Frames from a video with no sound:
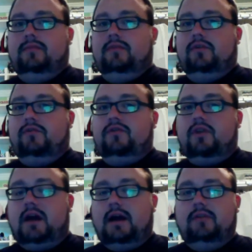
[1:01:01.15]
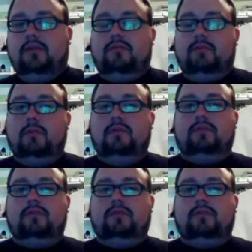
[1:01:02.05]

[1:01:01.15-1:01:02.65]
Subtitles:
those moments of